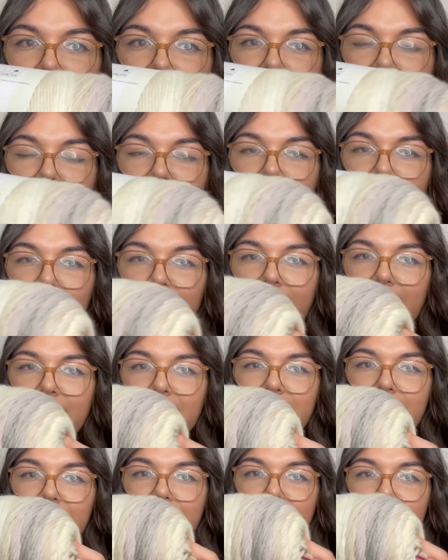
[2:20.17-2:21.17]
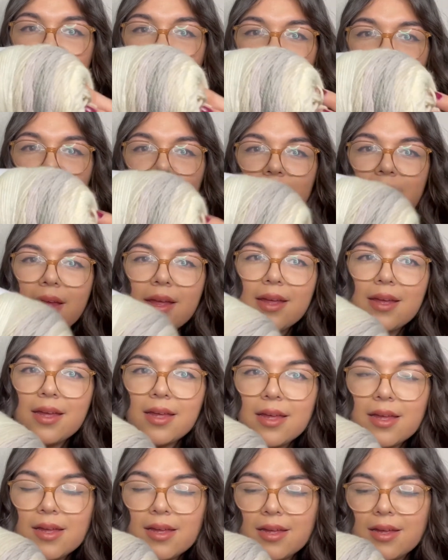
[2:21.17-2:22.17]
and you guys, this is more like
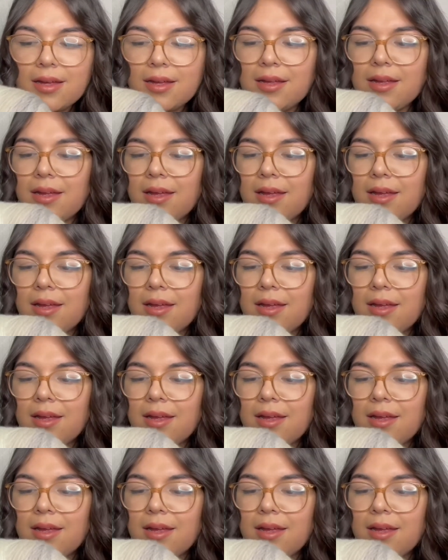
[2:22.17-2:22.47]
a